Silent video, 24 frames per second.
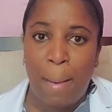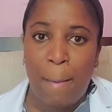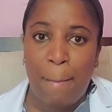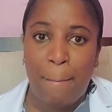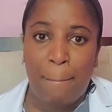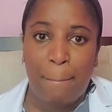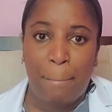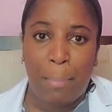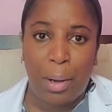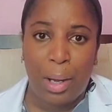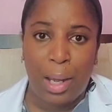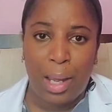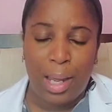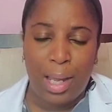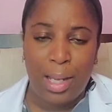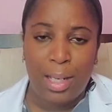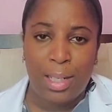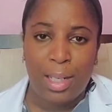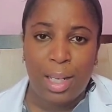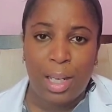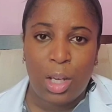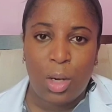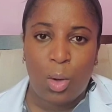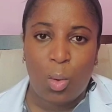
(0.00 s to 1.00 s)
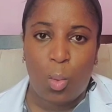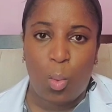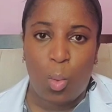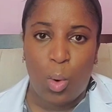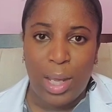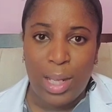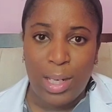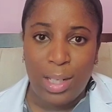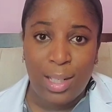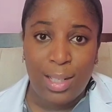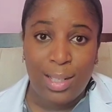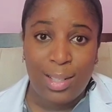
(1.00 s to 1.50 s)
But
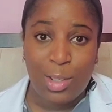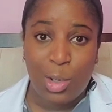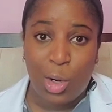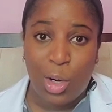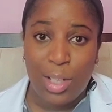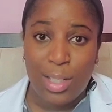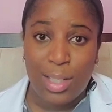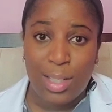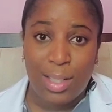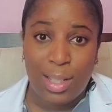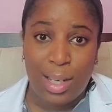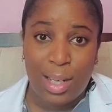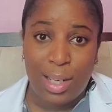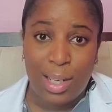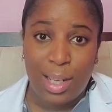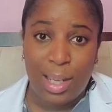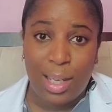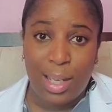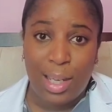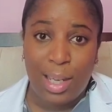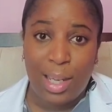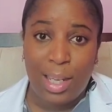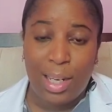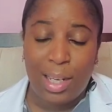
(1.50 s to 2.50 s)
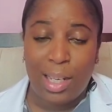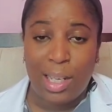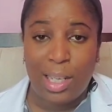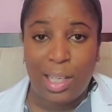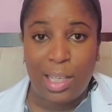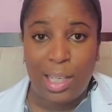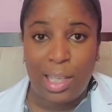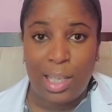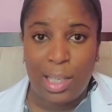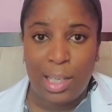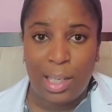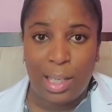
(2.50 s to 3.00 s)
when to start studying it,
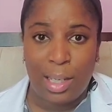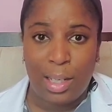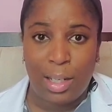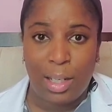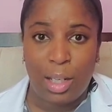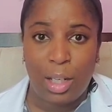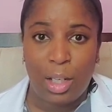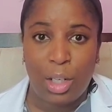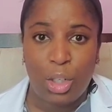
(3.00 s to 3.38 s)
again,